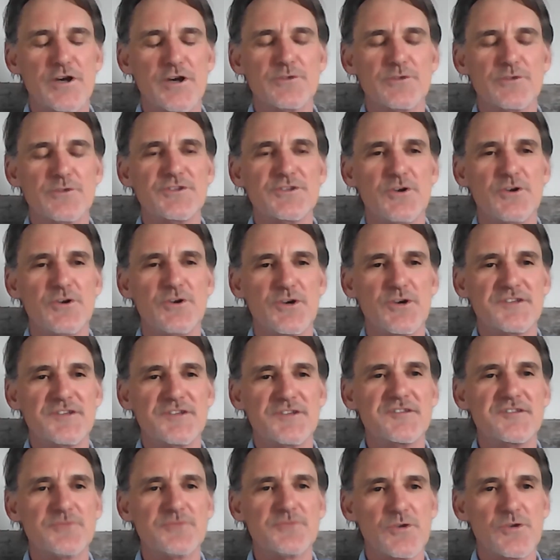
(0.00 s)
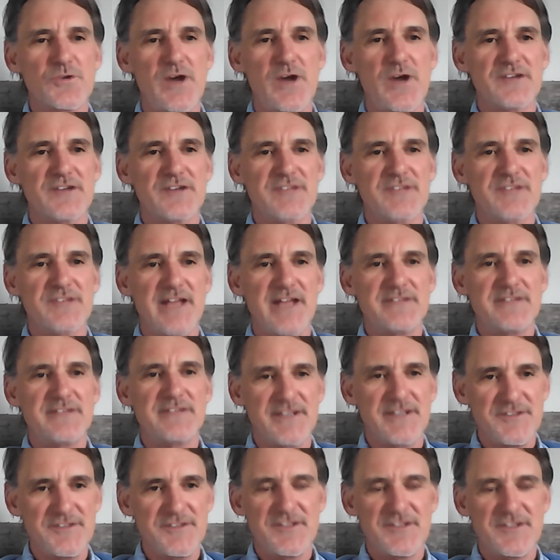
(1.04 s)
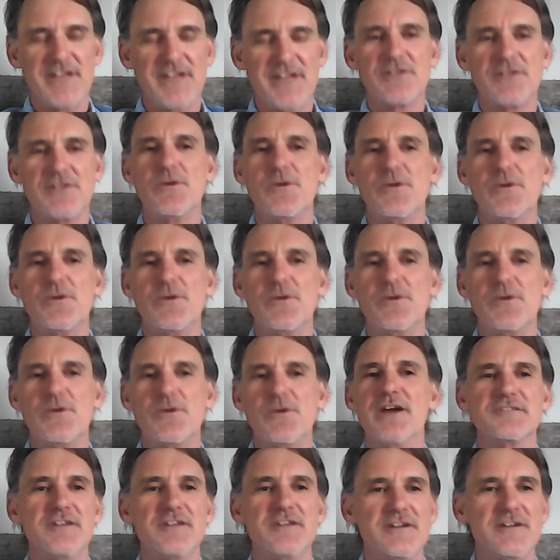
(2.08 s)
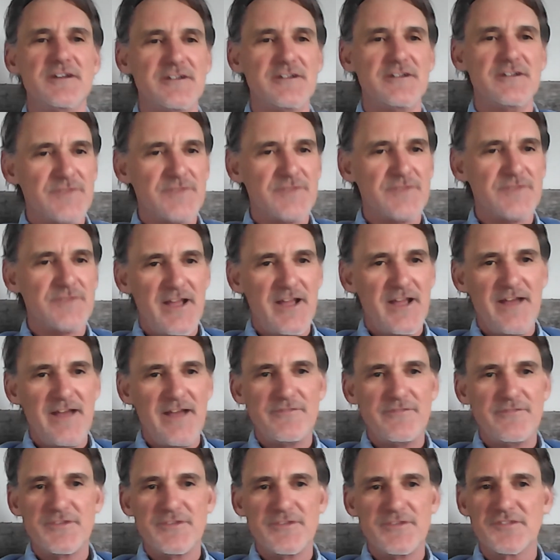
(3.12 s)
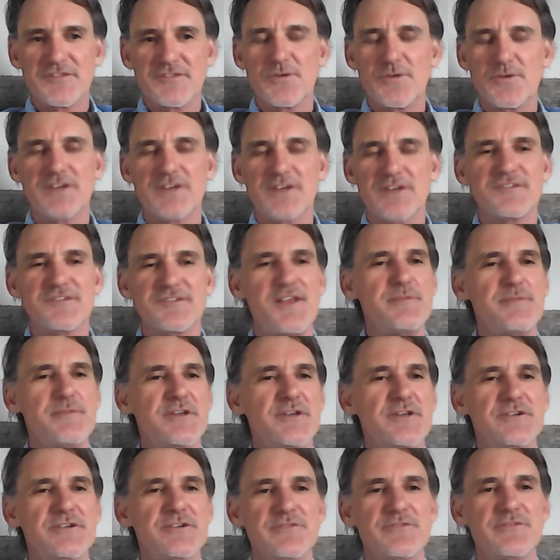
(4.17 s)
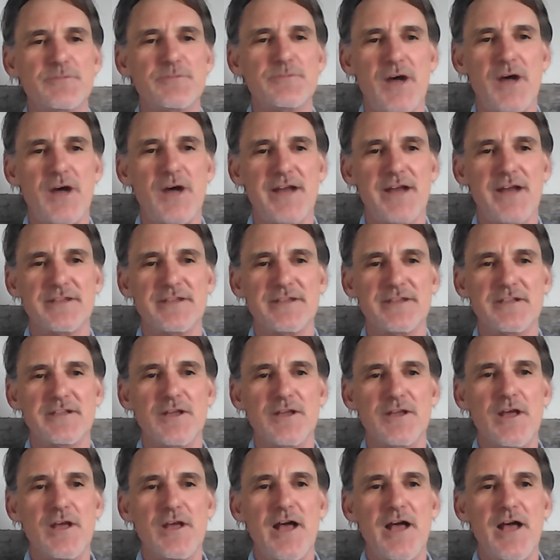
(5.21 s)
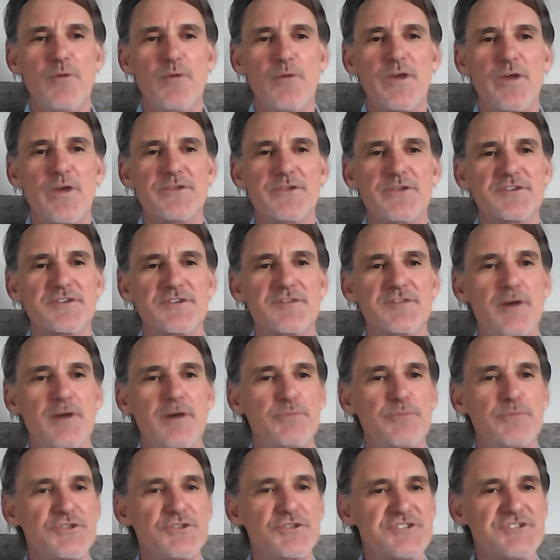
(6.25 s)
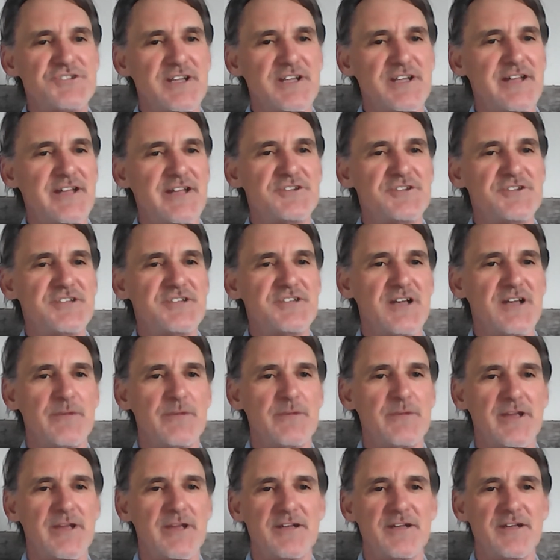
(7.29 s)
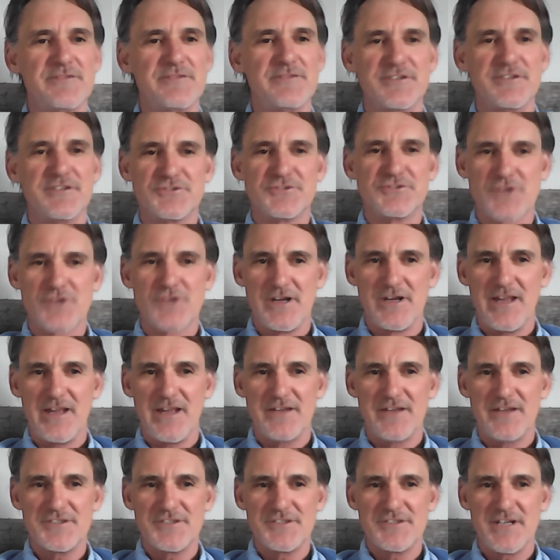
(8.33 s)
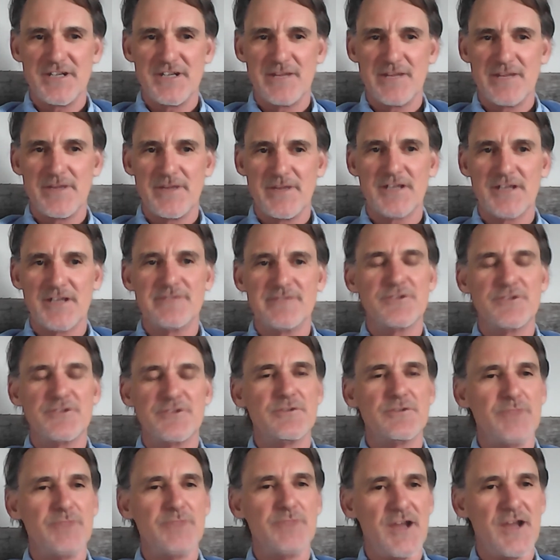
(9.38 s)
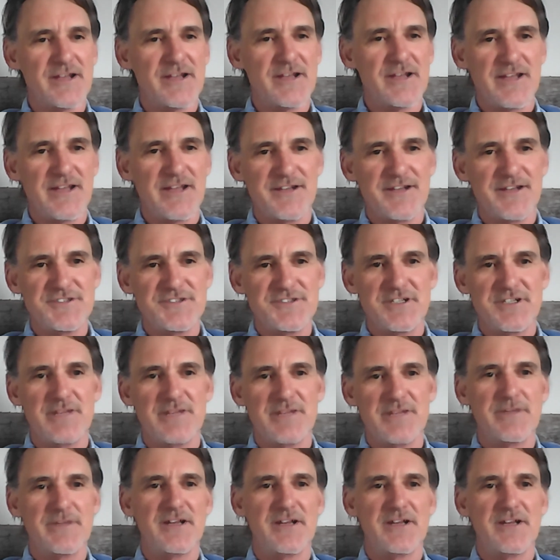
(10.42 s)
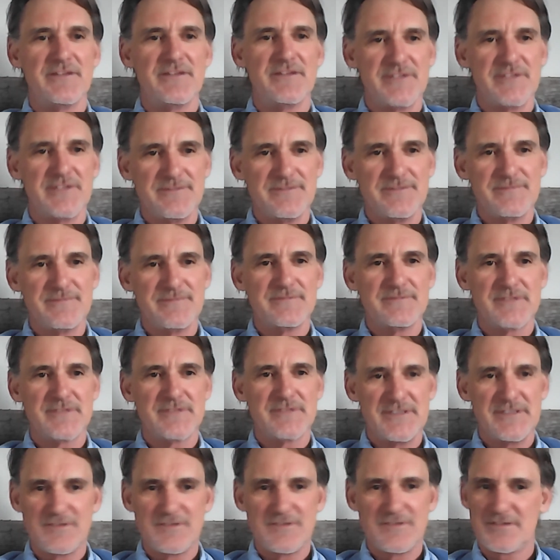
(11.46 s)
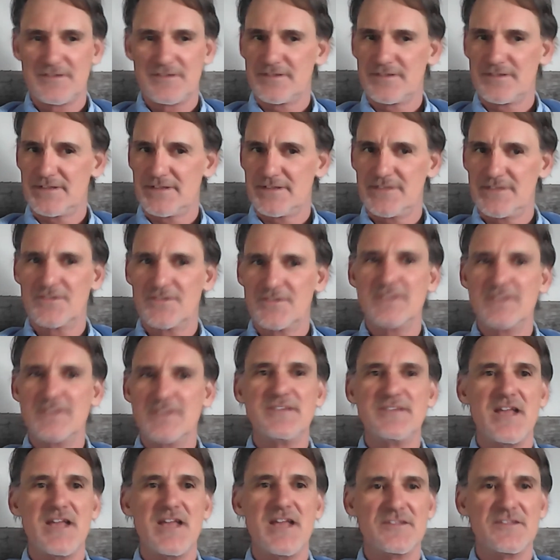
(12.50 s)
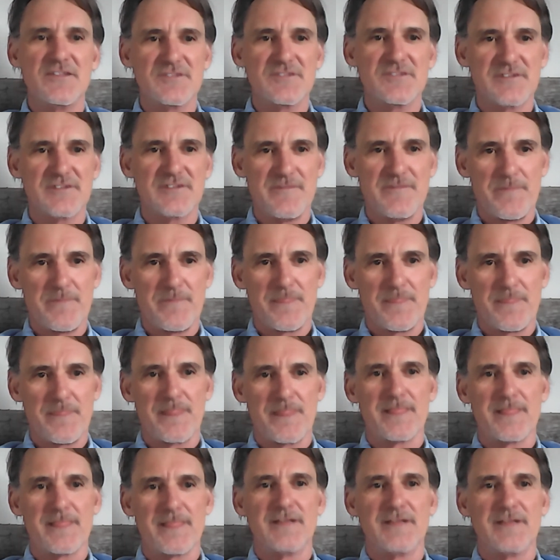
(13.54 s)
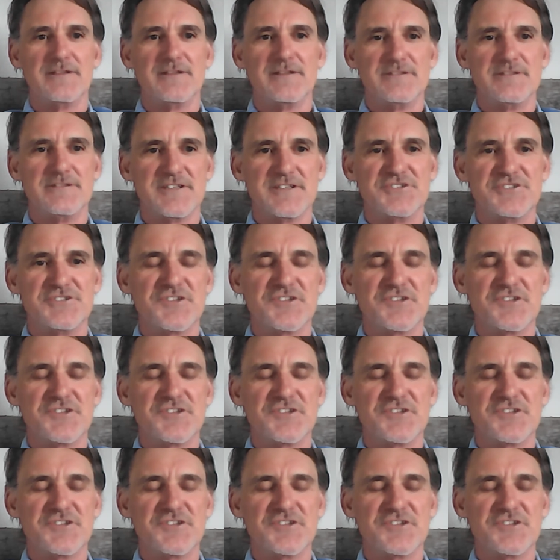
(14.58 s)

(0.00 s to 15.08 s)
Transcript: with the horses requires that kinesthetic awareness for every square centimeter of your body. And whether it's a pushing energy coming out of it, a drawing energy coming out of it, or a blocking energy coming out of it, it's intense because you're